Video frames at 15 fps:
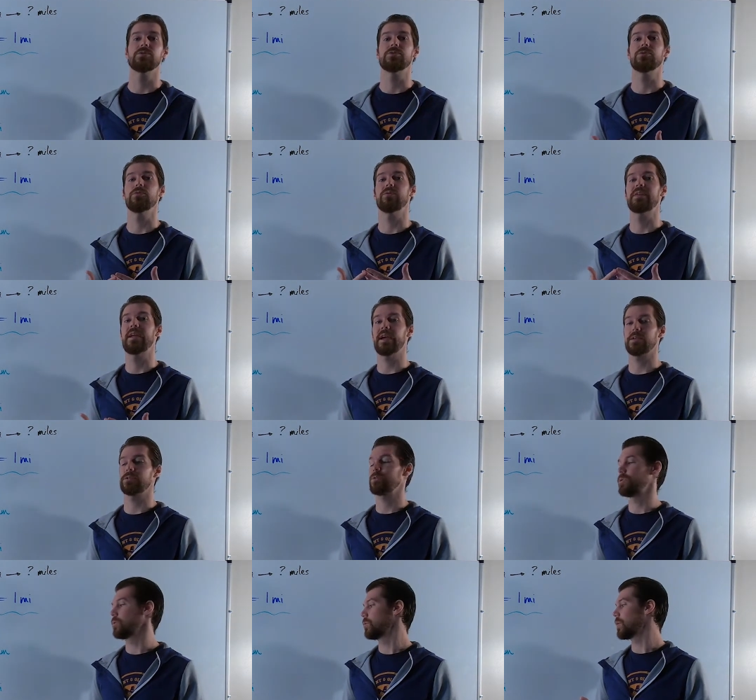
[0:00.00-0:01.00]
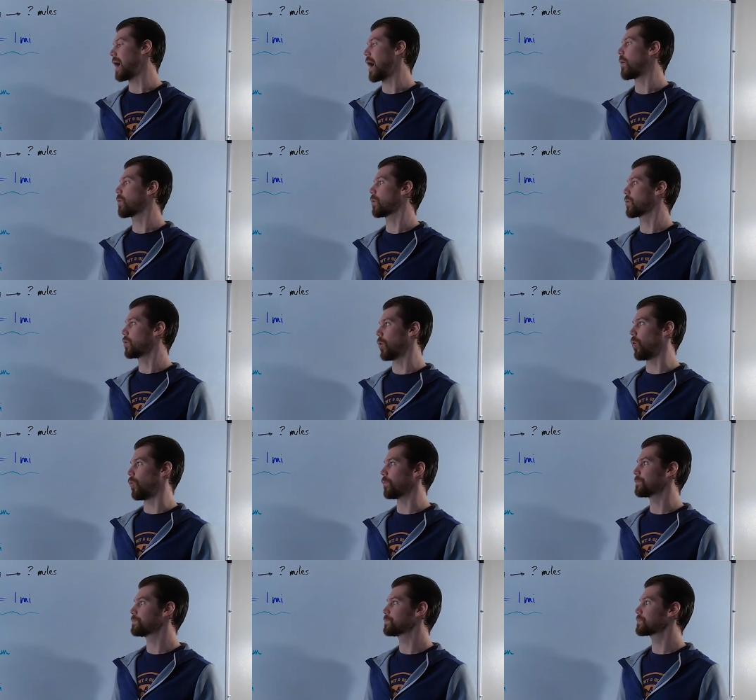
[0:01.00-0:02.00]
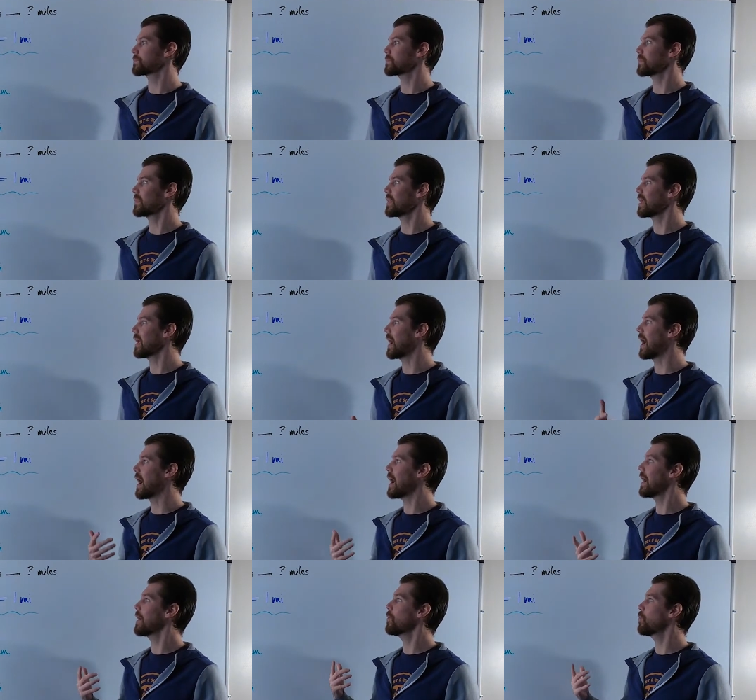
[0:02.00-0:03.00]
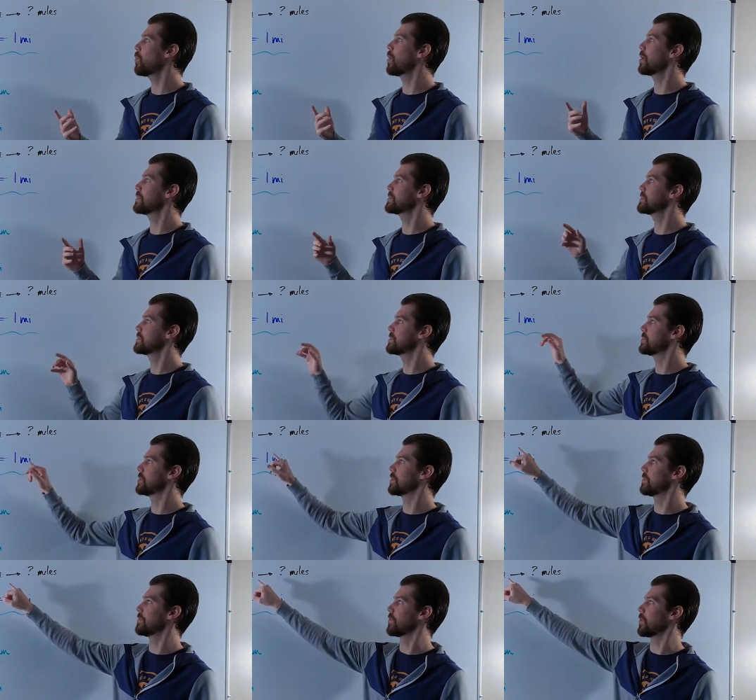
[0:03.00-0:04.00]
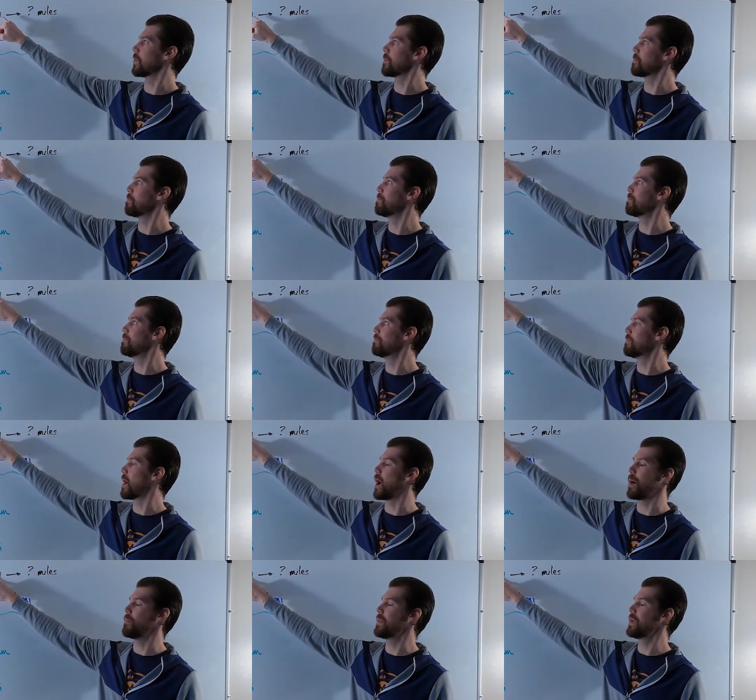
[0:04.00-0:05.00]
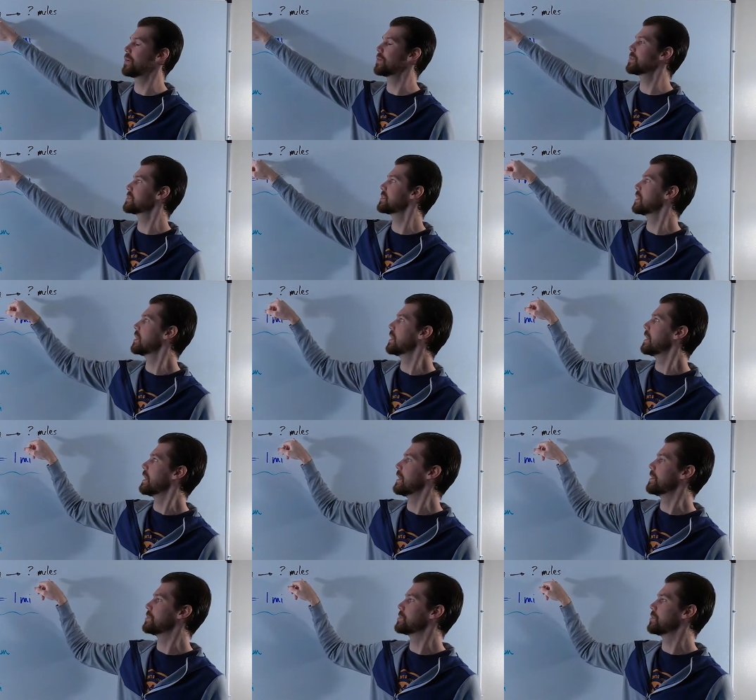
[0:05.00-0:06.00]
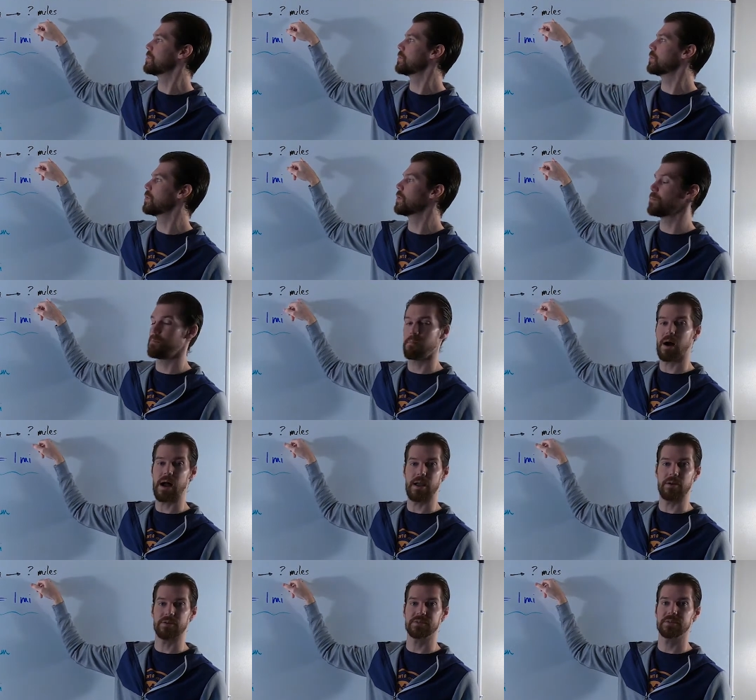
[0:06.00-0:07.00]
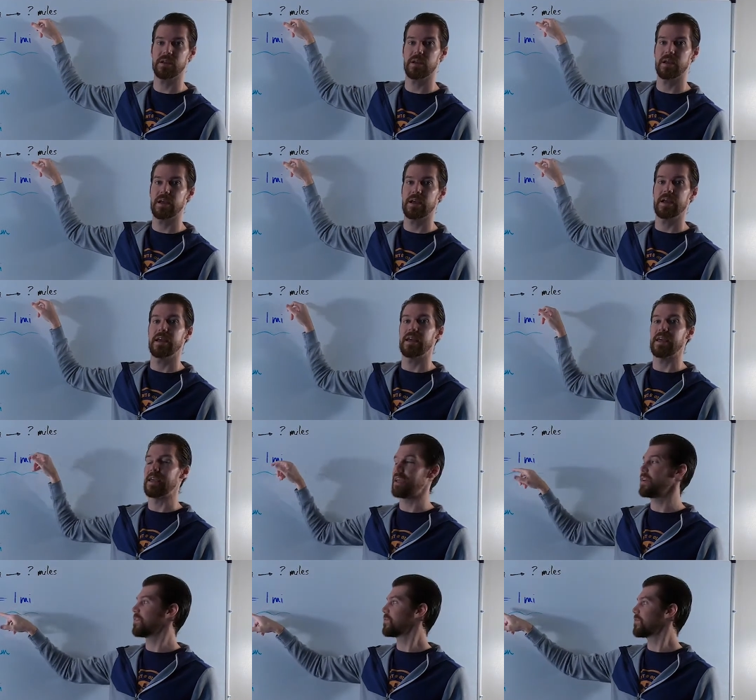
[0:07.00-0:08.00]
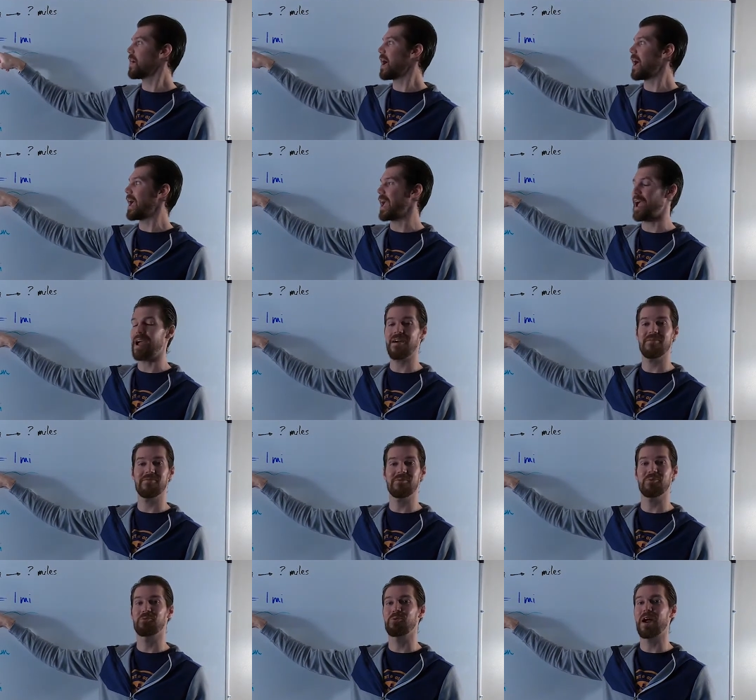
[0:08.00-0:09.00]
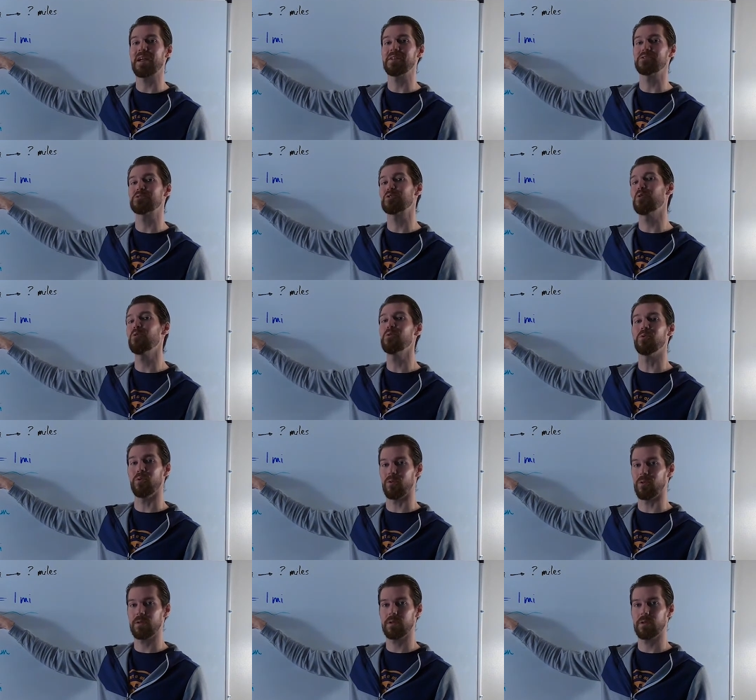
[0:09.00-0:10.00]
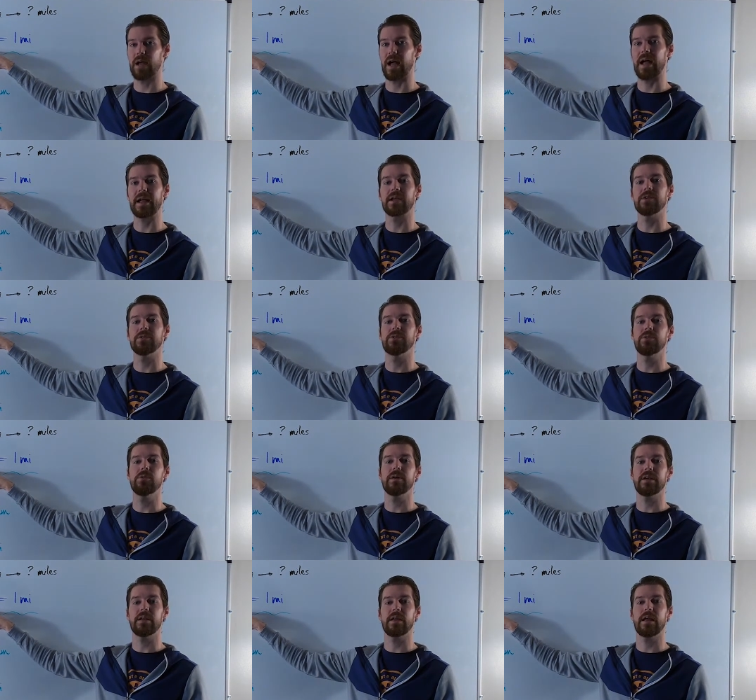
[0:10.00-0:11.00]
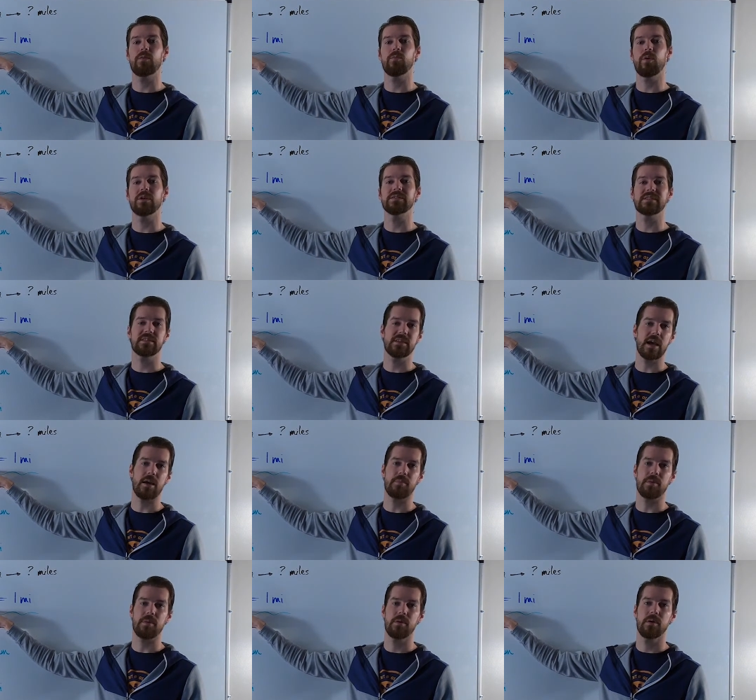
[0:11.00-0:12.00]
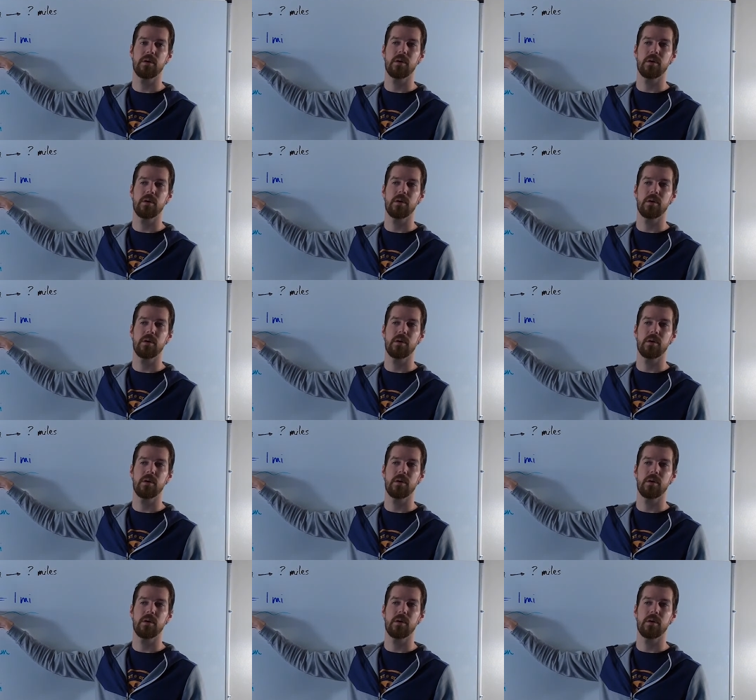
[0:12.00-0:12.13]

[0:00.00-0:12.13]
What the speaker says: to get to our goal. I want to convert meters into miles. If I have the right tool, I can do it in 1 step.